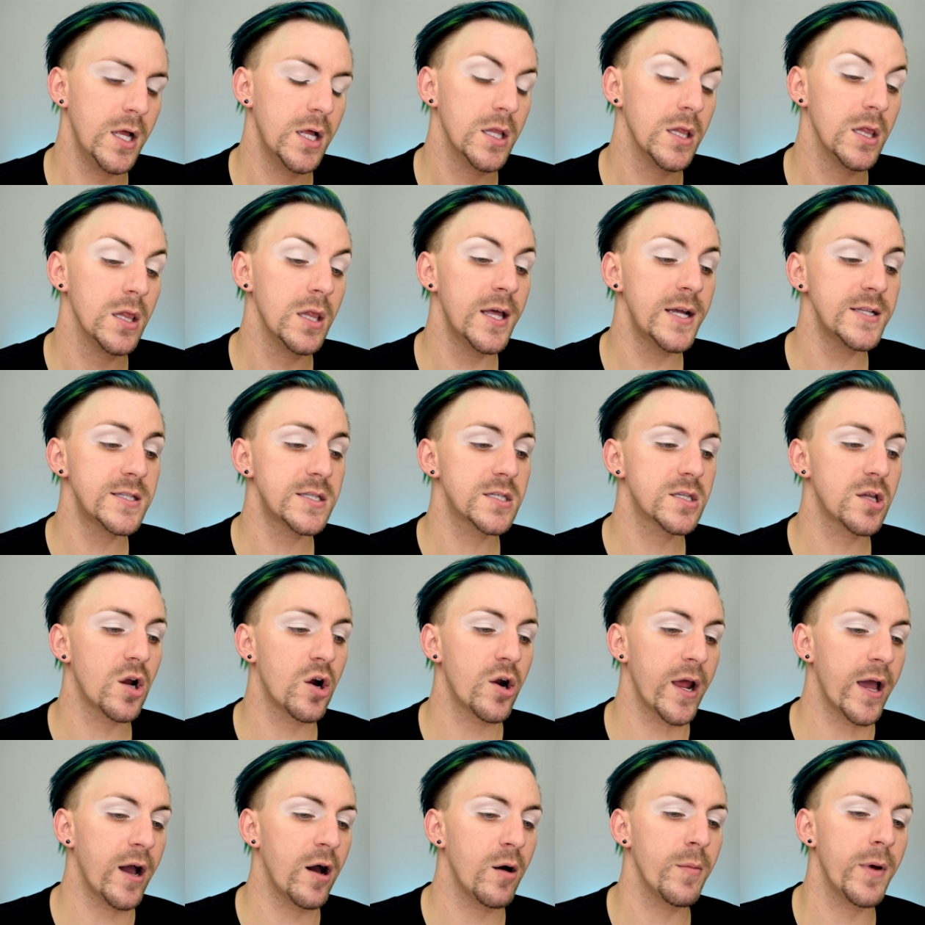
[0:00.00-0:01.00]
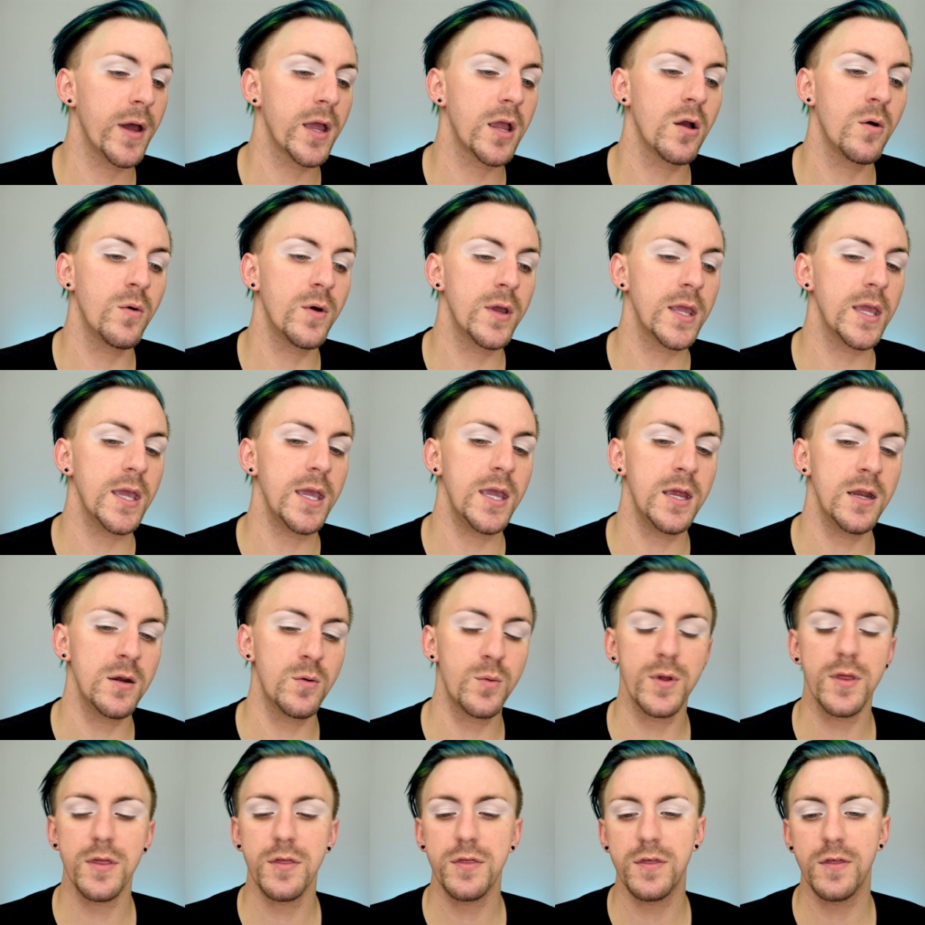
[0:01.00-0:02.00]
Let's start out by going in
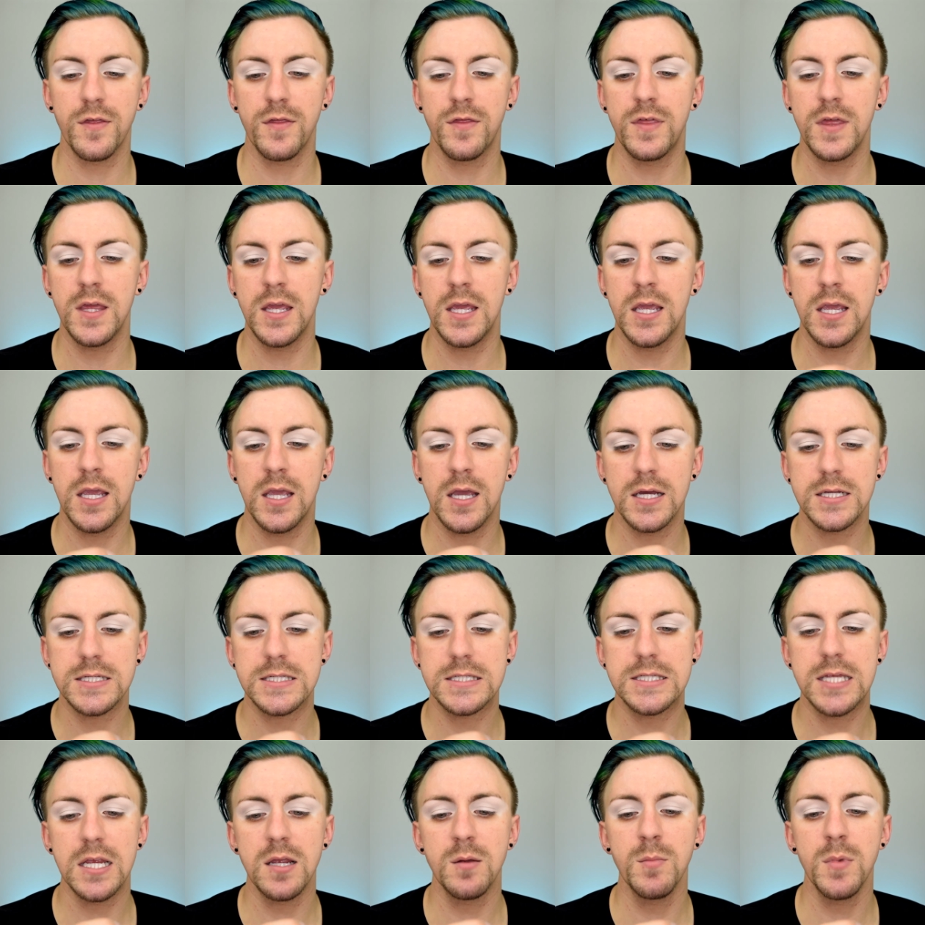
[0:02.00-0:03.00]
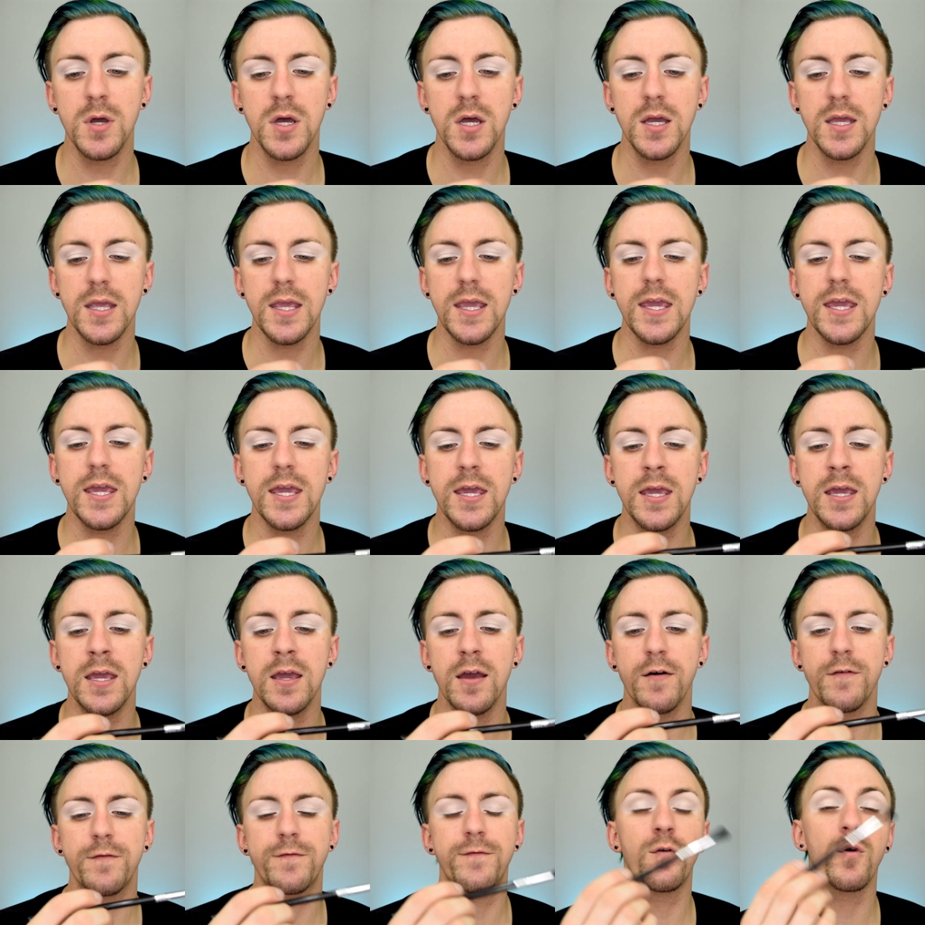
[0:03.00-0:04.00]
with the Sigma
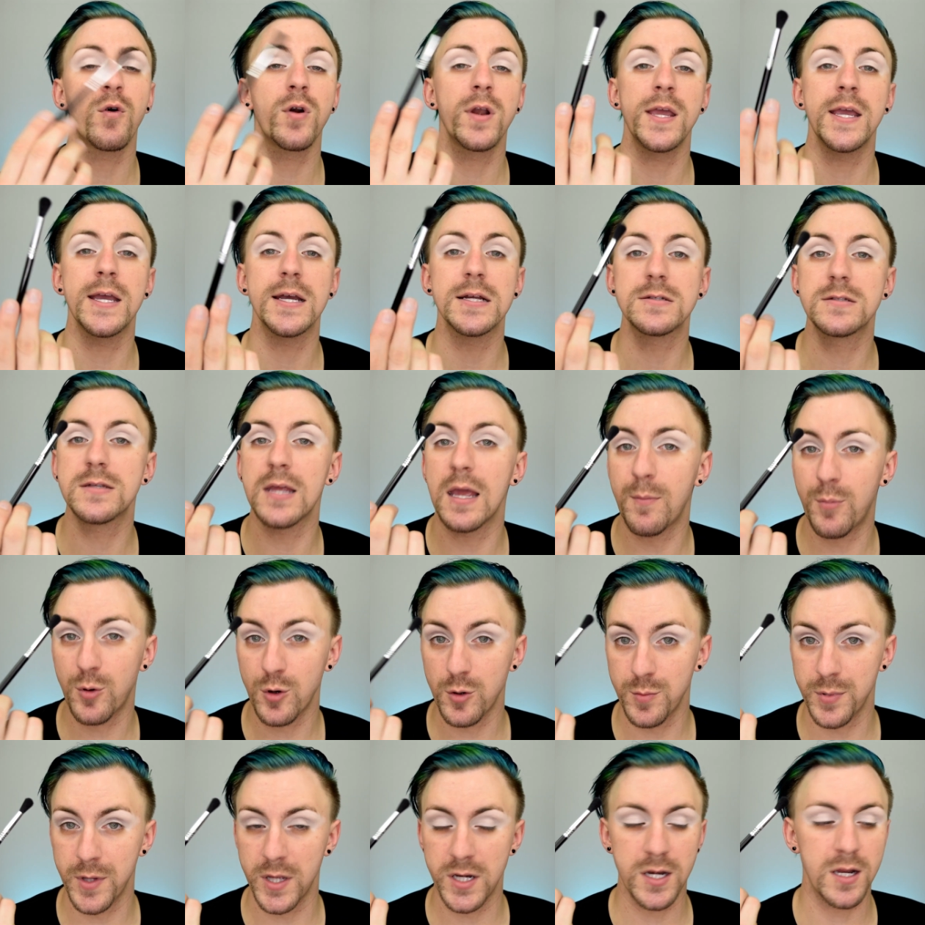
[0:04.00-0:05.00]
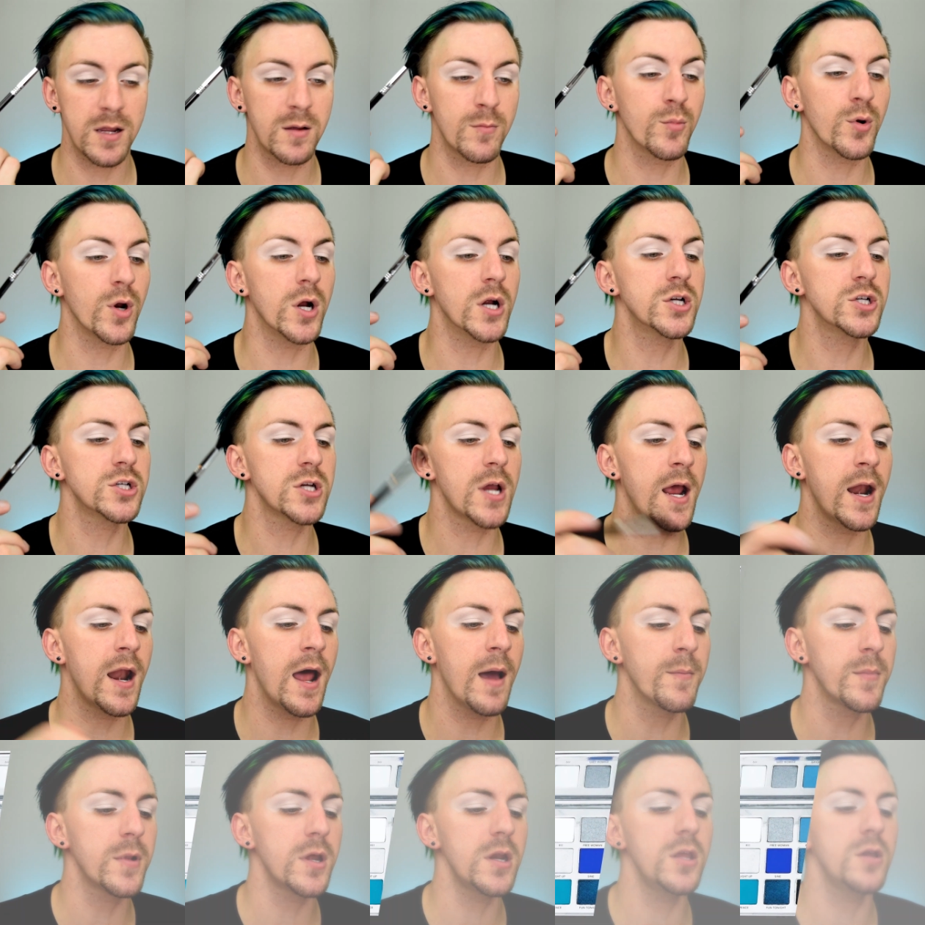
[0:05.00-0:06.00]
E40 tapered blending brush, and
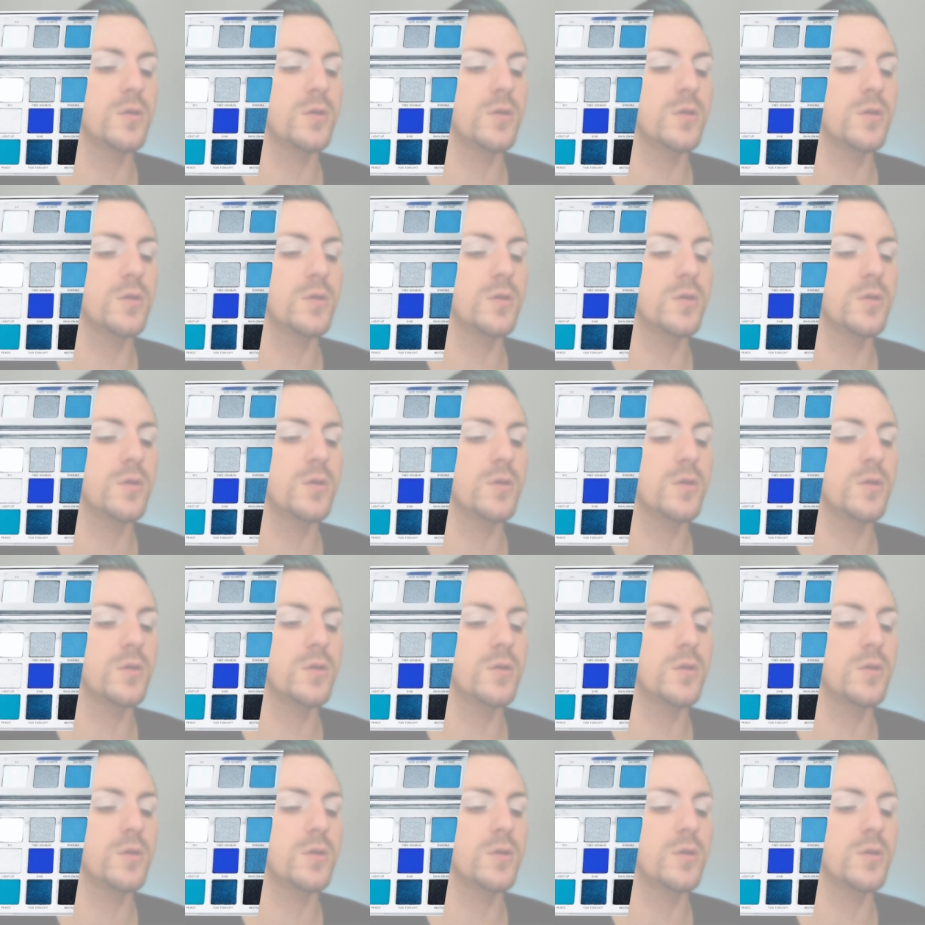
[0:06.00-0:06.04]
I'm gonna